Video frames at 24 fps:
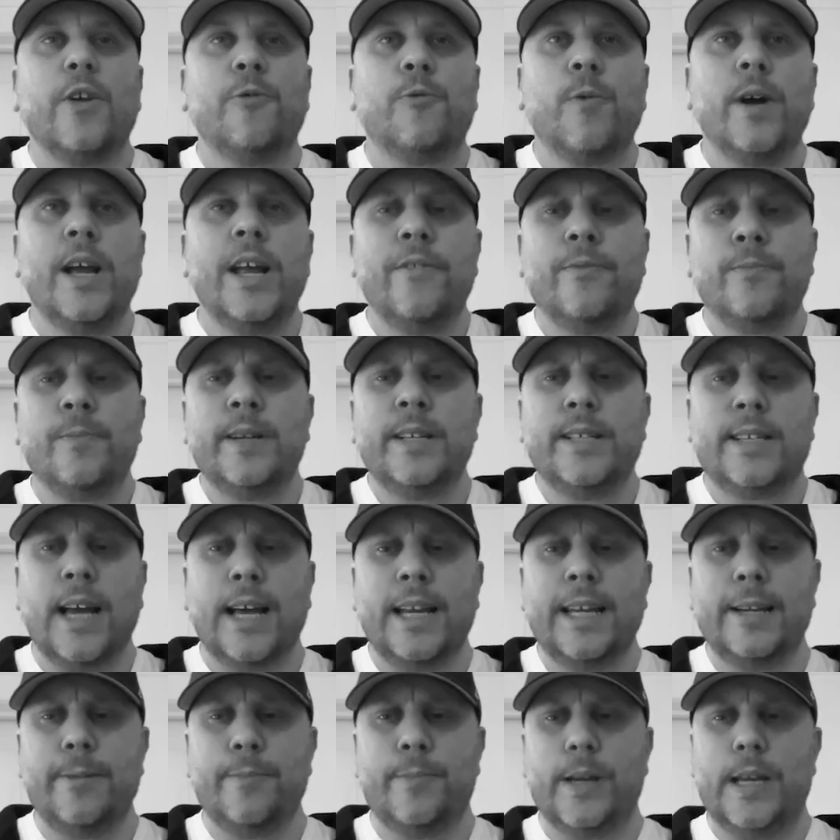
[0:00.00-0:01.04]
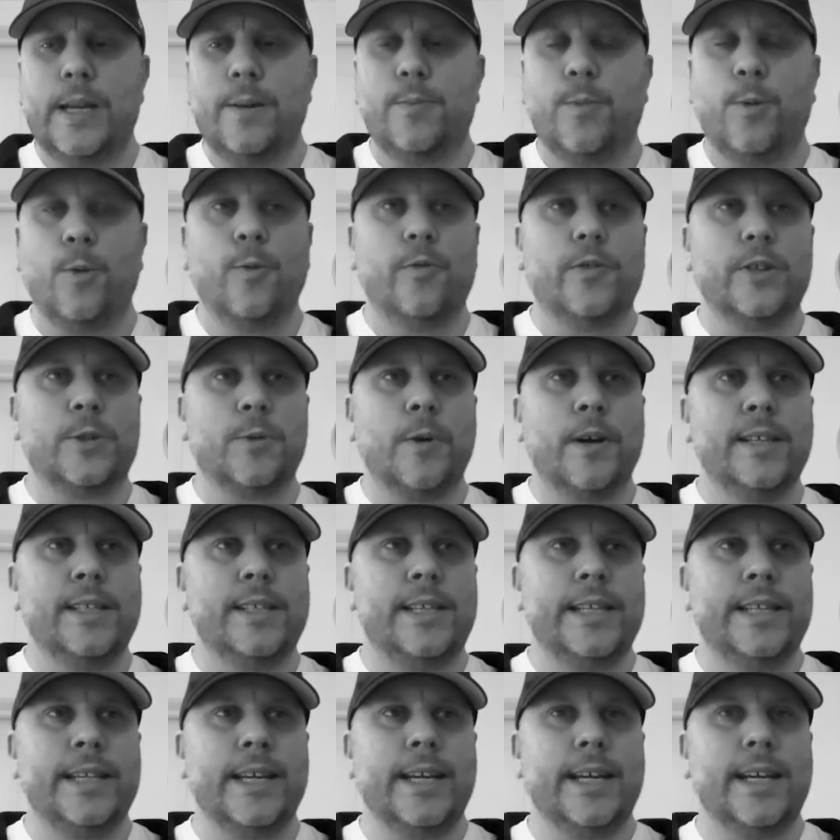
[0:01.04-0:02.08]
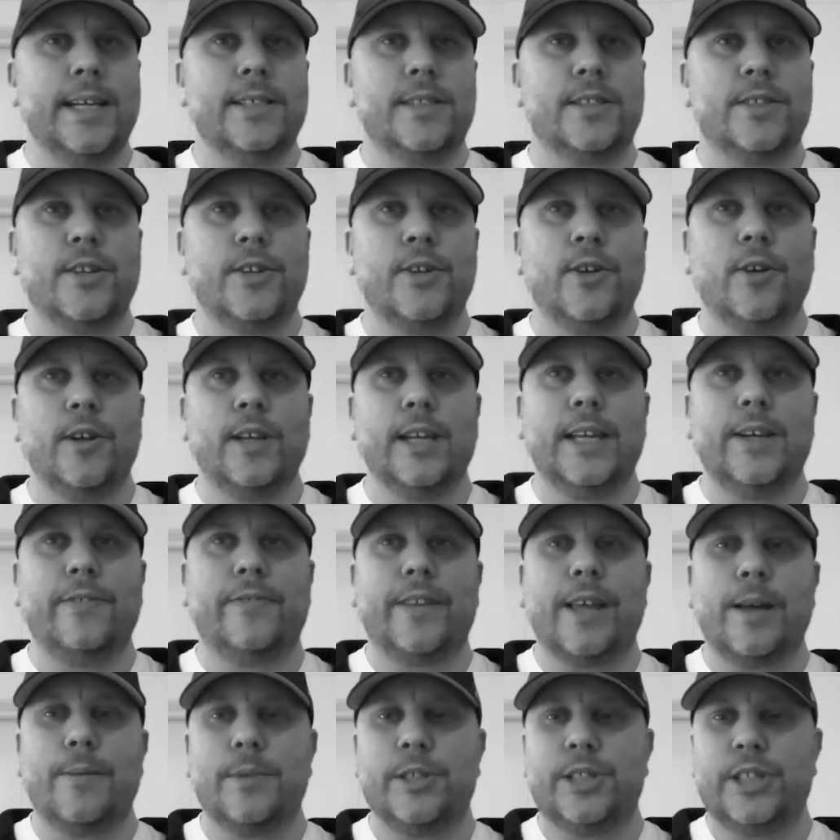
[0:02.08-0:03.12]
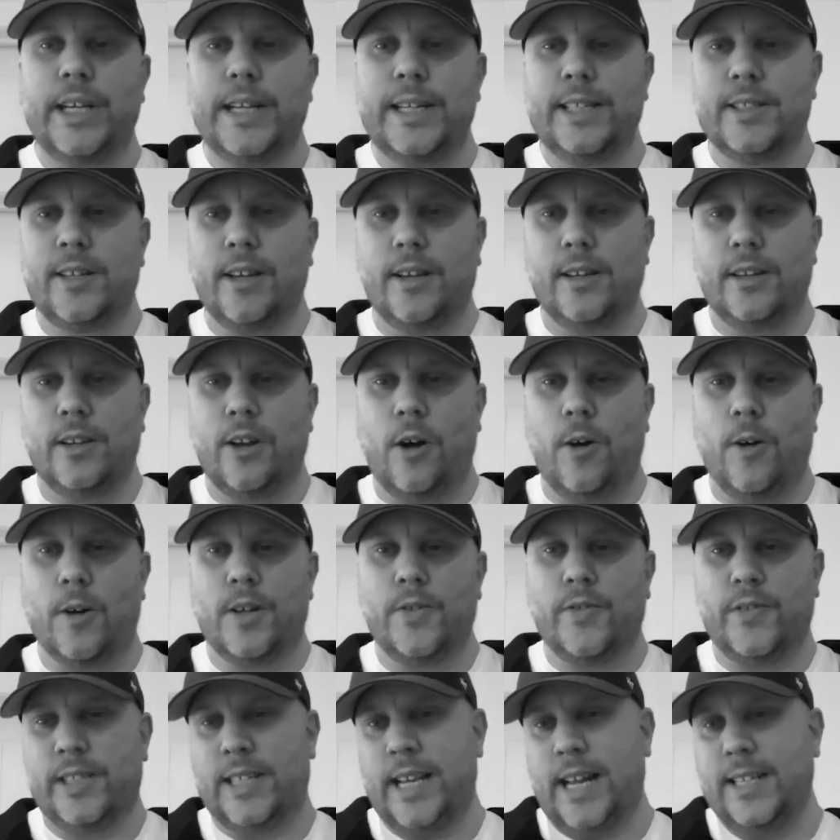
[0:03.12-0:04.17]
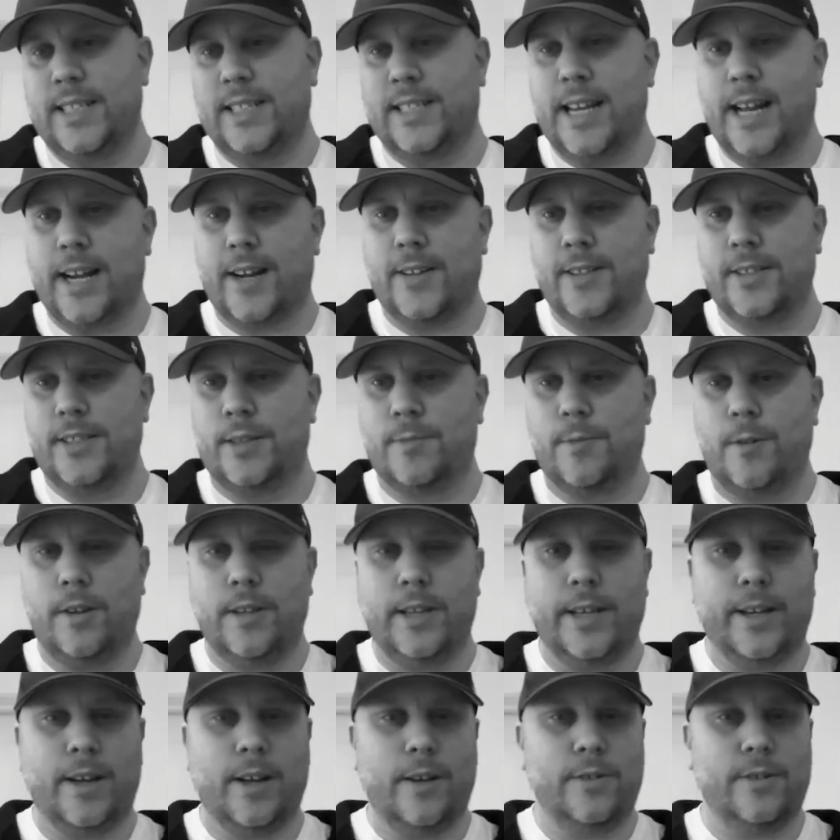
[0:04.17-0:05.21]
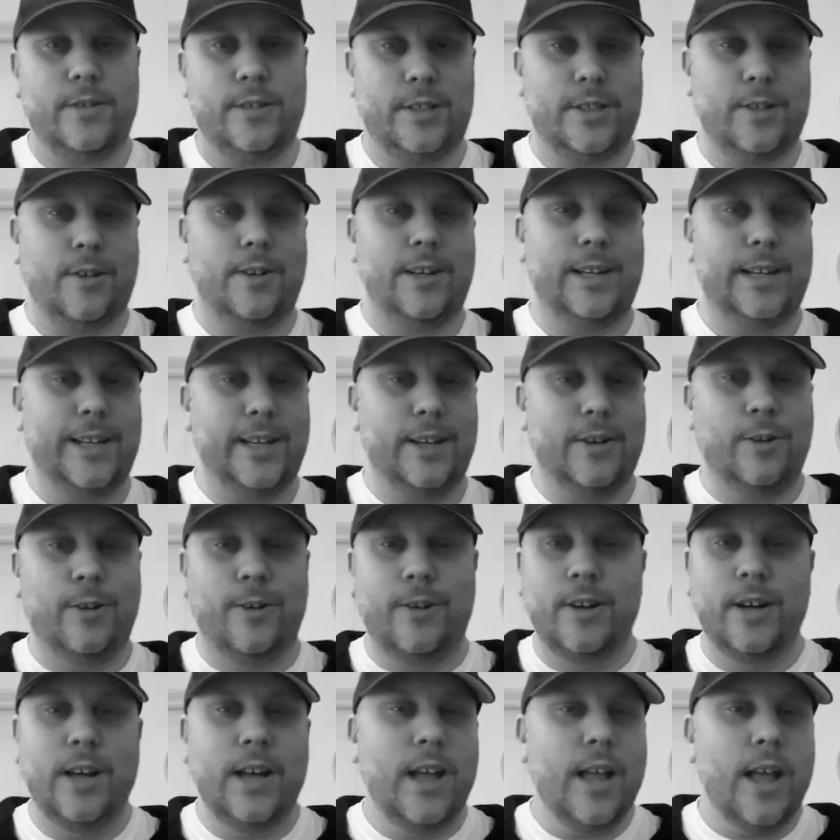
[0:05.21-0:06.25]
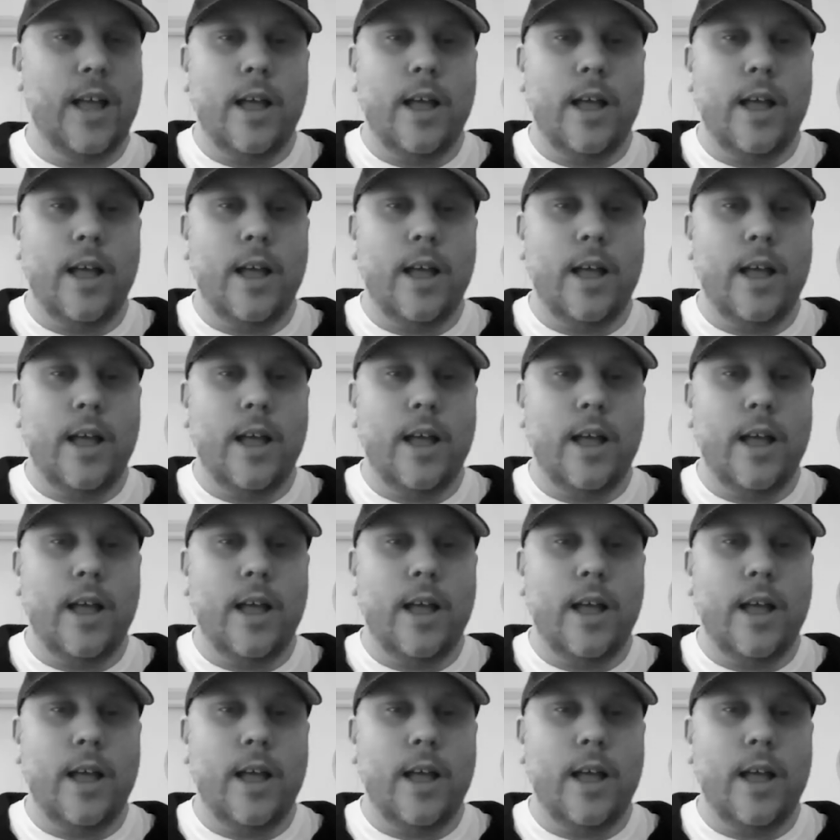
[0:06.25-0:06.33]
If we've been telling people for twenty years to not leave their machines unlocked for ten seconds while they go to the toilet, or